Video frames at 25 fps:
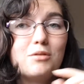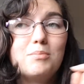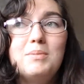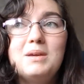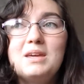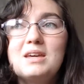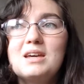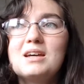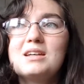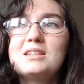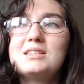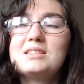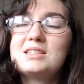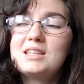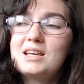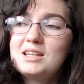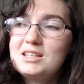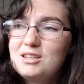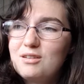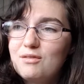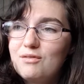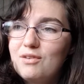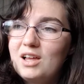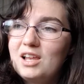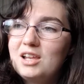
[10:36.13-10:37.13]
because their
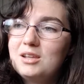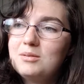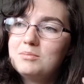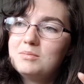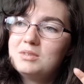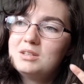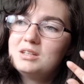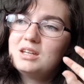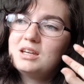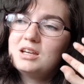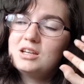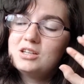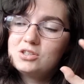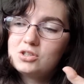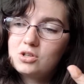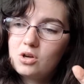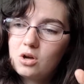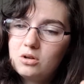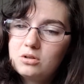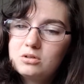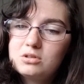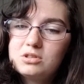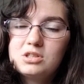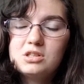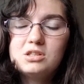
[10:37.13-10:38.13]
development has
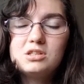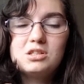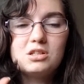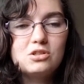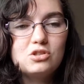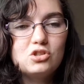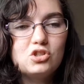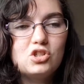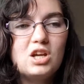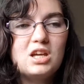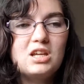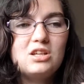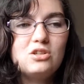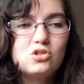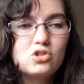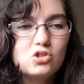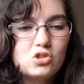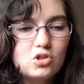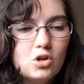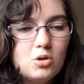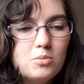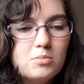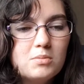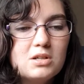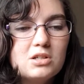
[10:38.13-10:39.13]
altered and changed
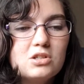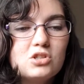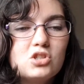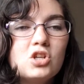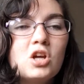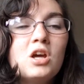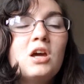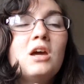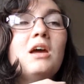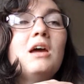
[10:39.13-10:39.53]
so much.